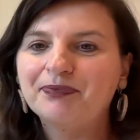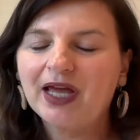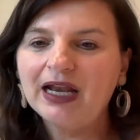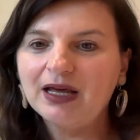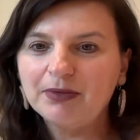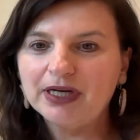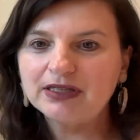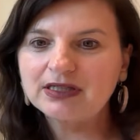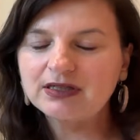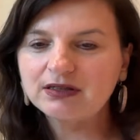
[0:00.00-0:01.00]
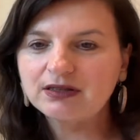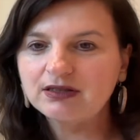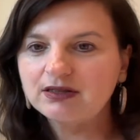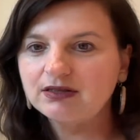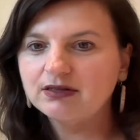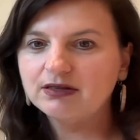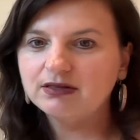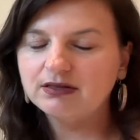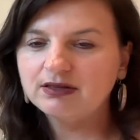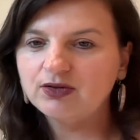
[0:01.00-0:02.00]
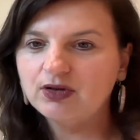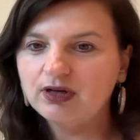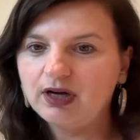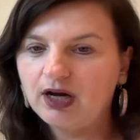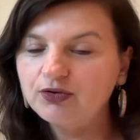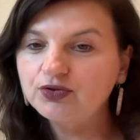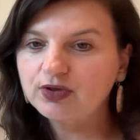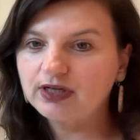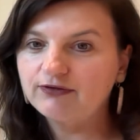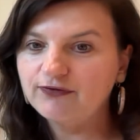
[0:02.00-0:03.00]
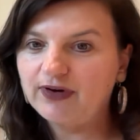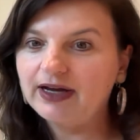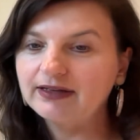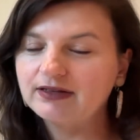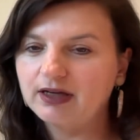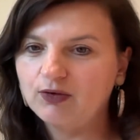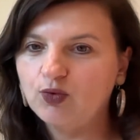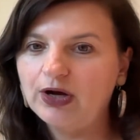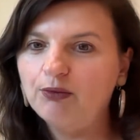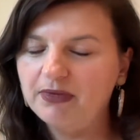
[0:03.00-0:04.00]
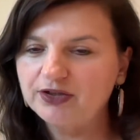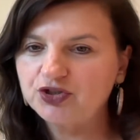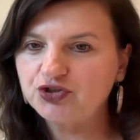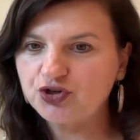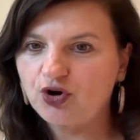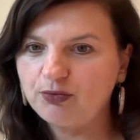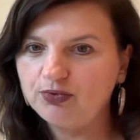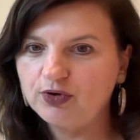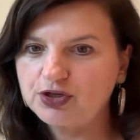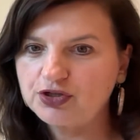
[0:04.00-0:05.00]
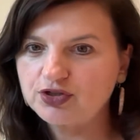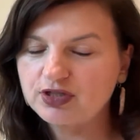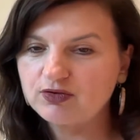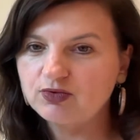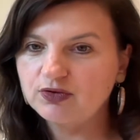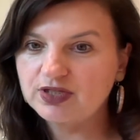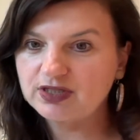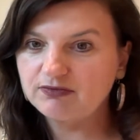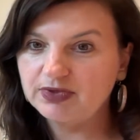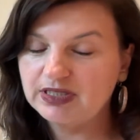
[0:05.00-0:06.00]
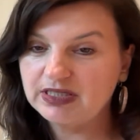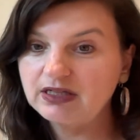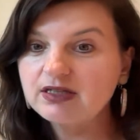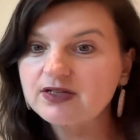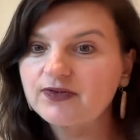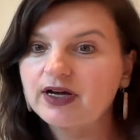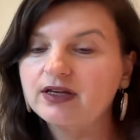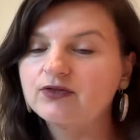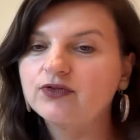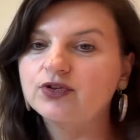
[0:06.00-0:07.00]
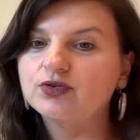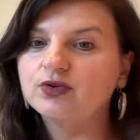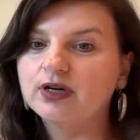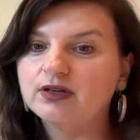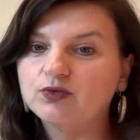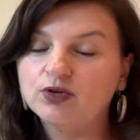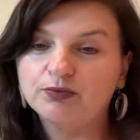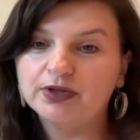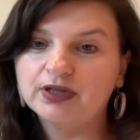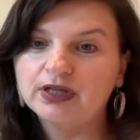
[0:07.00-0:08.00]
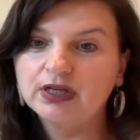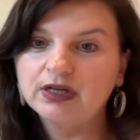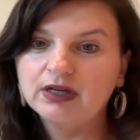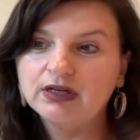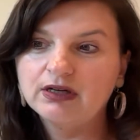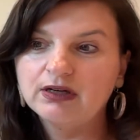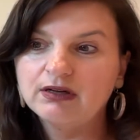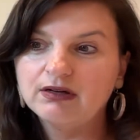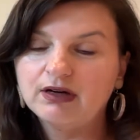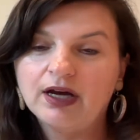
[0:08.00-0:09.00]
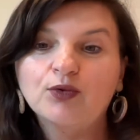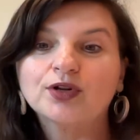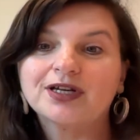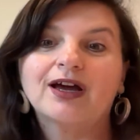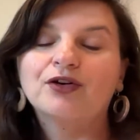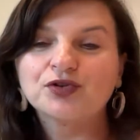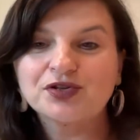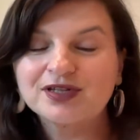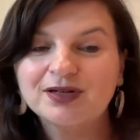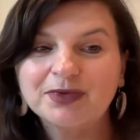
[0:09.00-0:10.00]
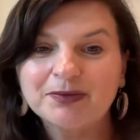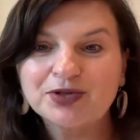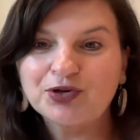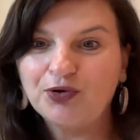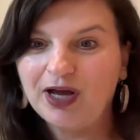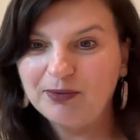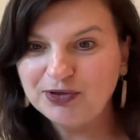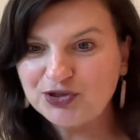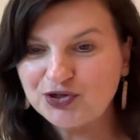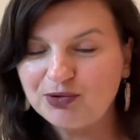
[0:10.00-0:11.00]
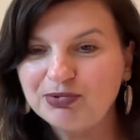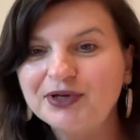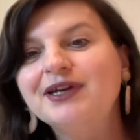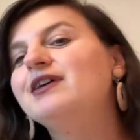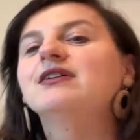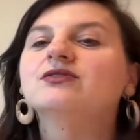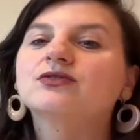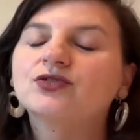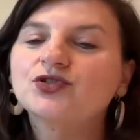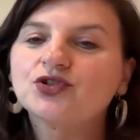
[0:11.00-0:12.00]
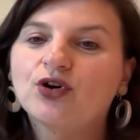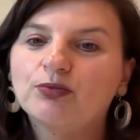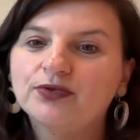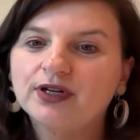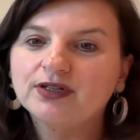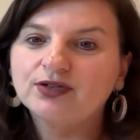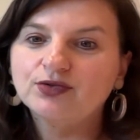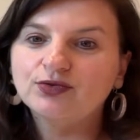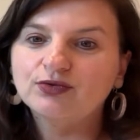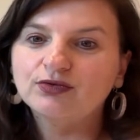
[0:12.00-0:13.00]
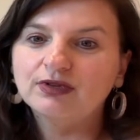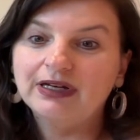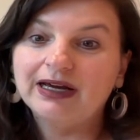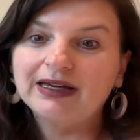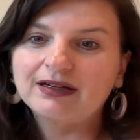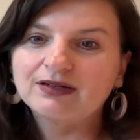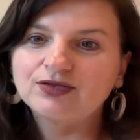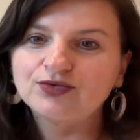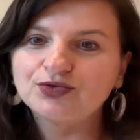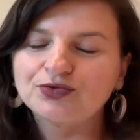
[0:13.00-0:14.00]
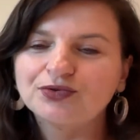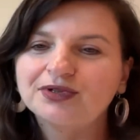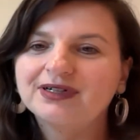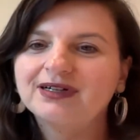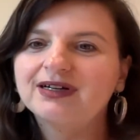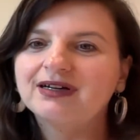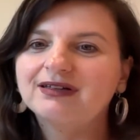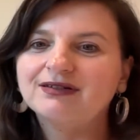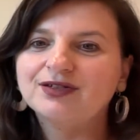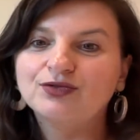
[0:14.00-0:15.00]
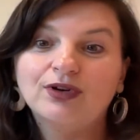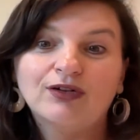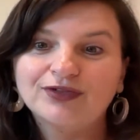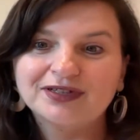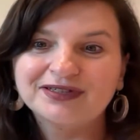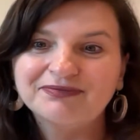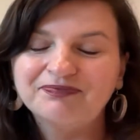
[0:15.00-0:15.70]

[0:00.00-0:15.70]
element, how you can find a well-matched job, which will be satisfying for you and will be what I also sometimes call happy job, the job that you like to do and you love it